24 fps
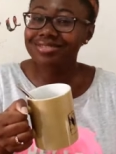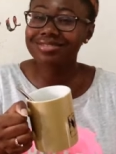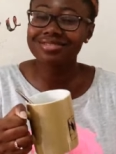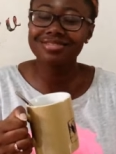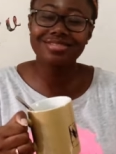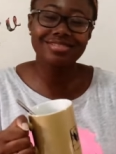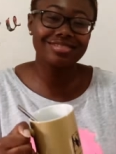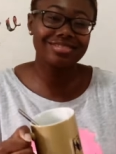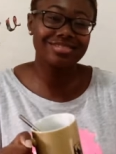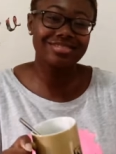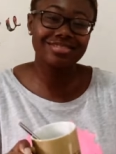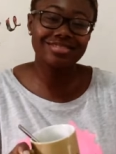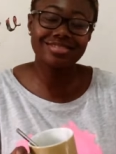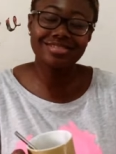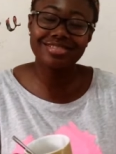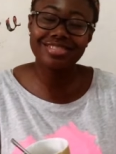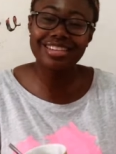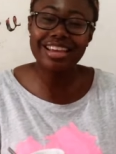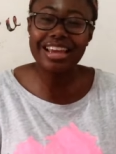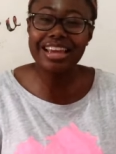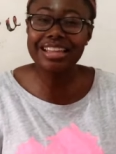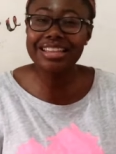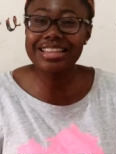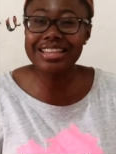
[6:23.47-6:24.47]
actually feel
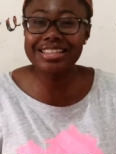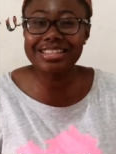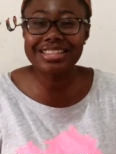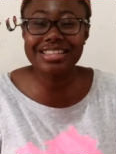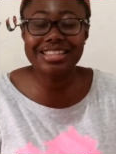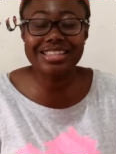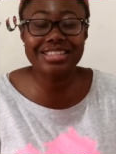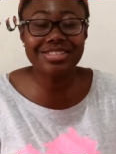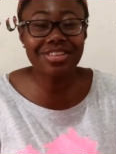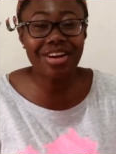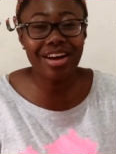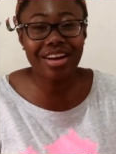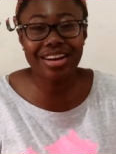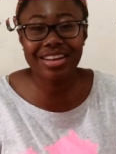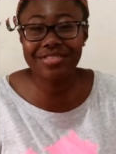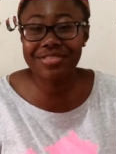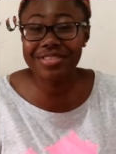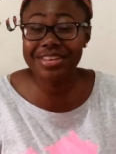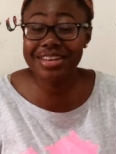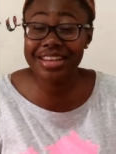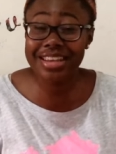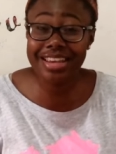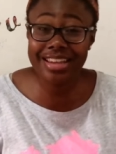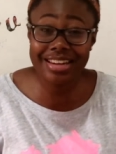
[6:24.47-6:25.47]
bad. And this now.
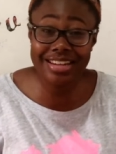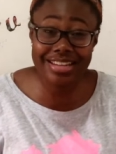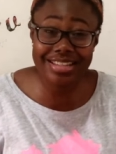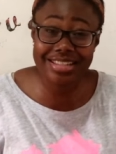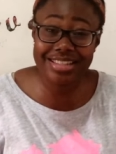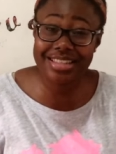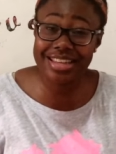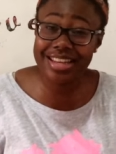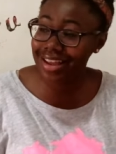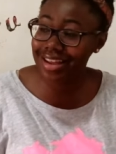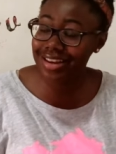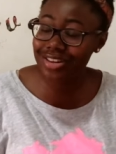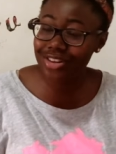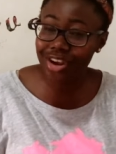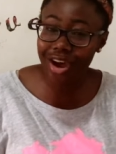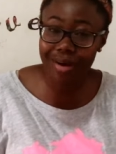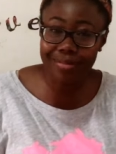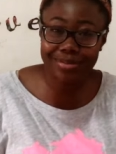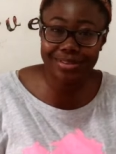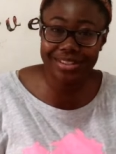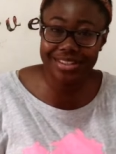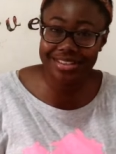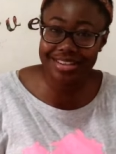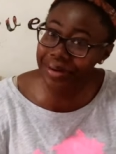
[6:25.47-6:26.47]
is not even innocent
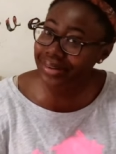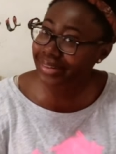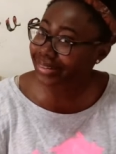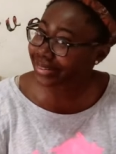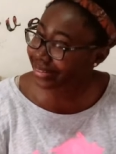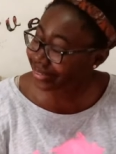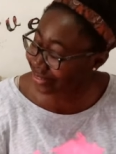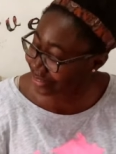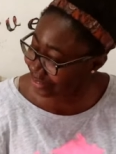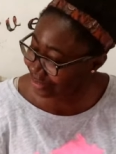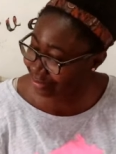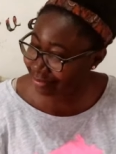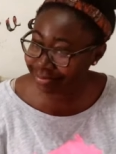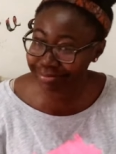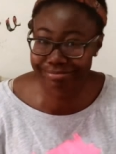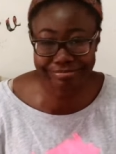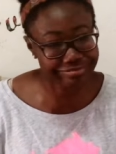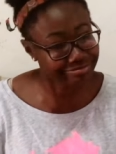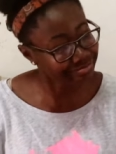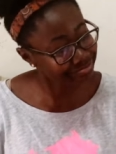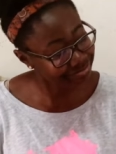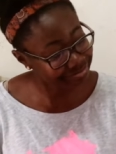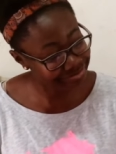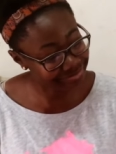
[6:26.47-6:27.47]
adoption. This is
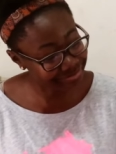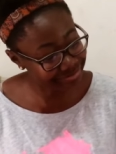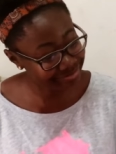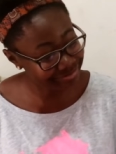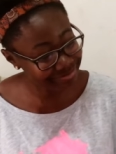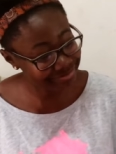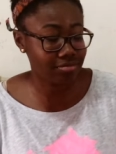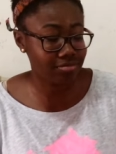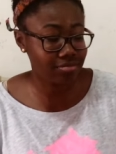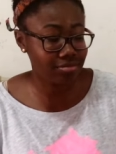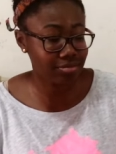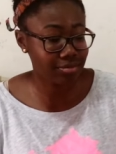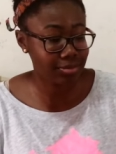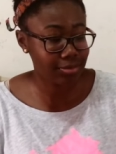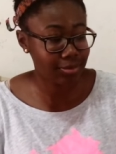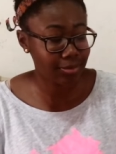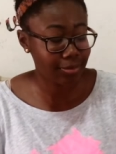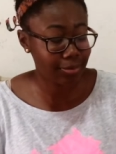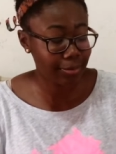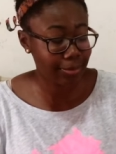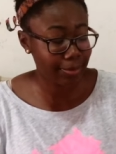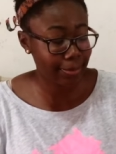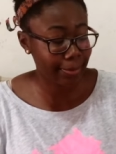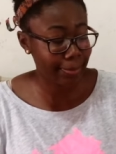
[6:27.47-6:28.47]
mature content. So
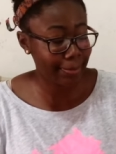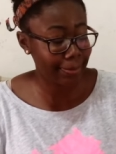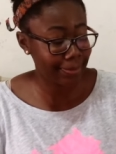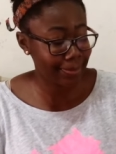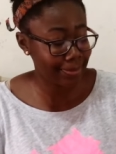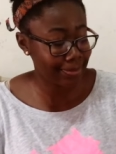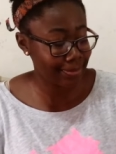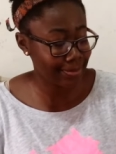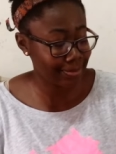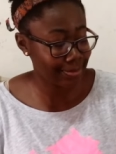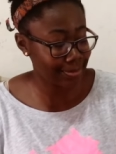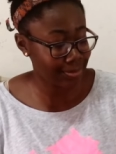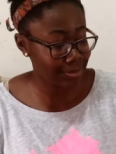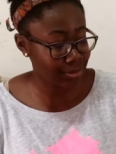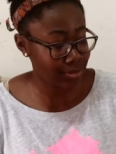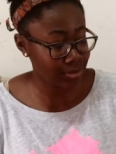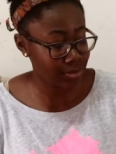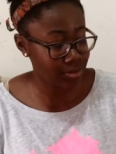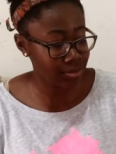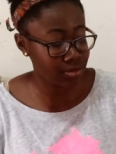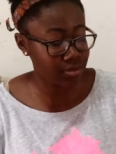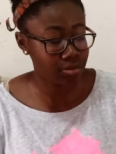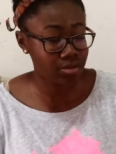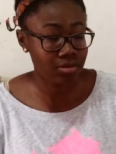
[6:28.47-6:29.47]
that doesn't give you like
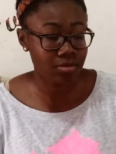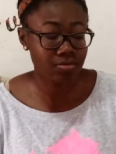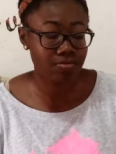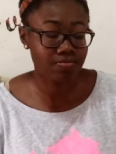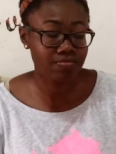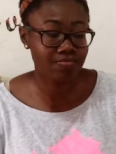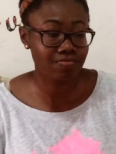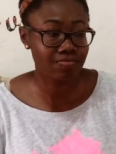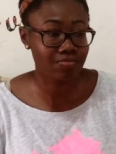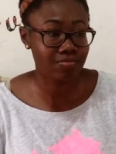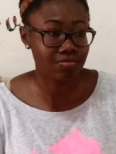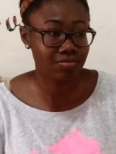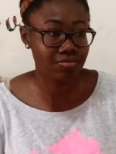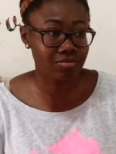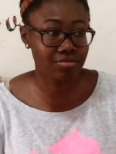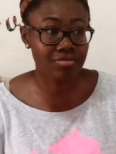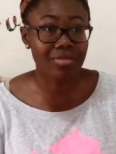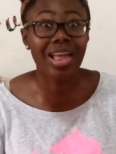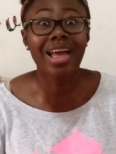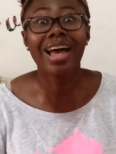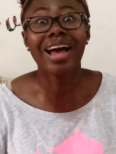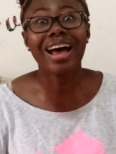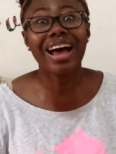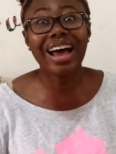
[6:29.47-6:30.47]
warnings. You
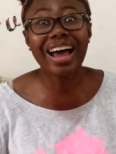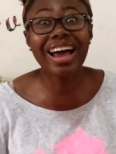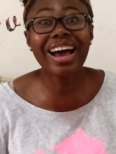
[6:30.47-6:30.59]
just put